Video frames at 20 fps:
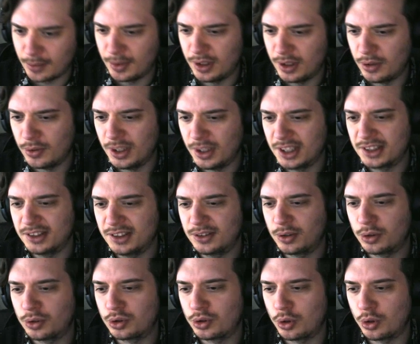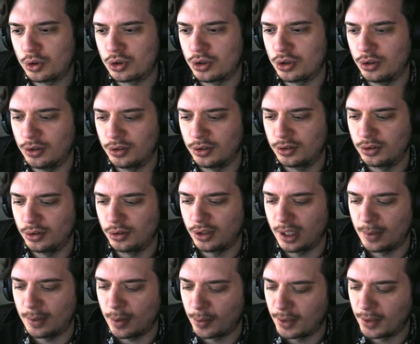who isn't so social to climb
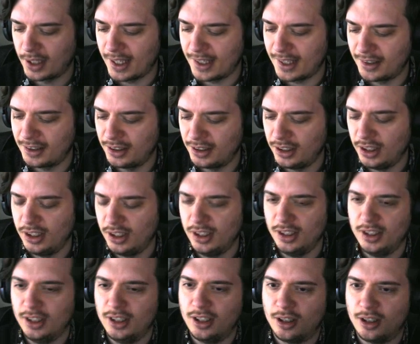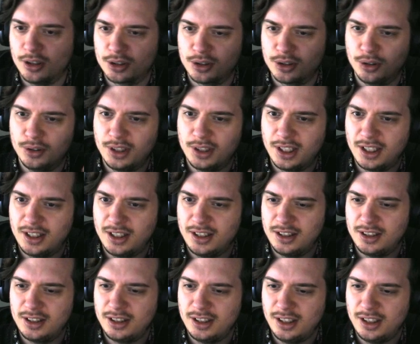up the ladder. Also,
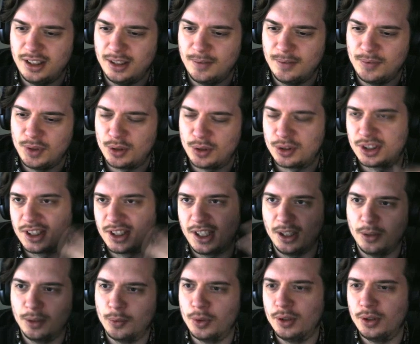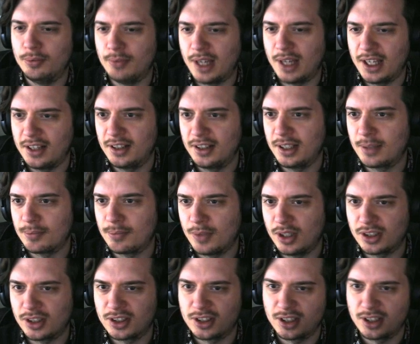your skill wouldn't matter that
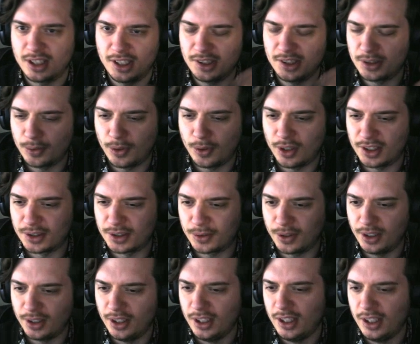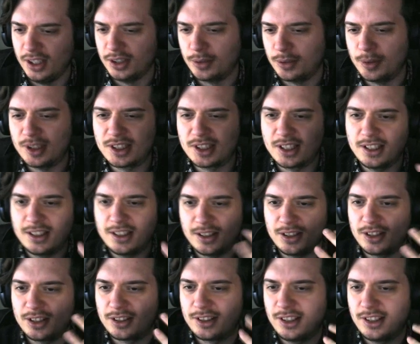much, and so on and so on. So basically,
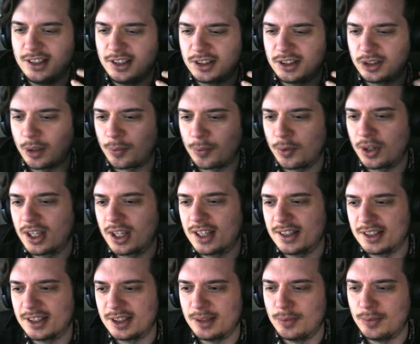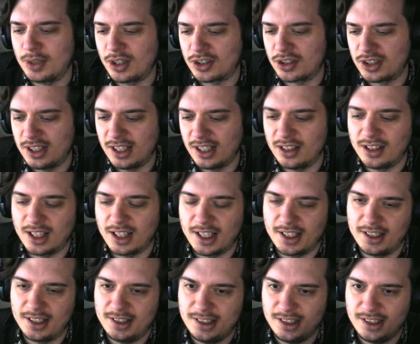she stopped working at Disney because she didn't like
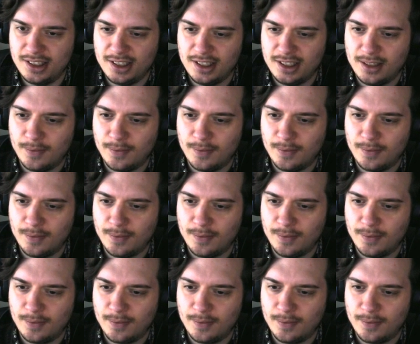the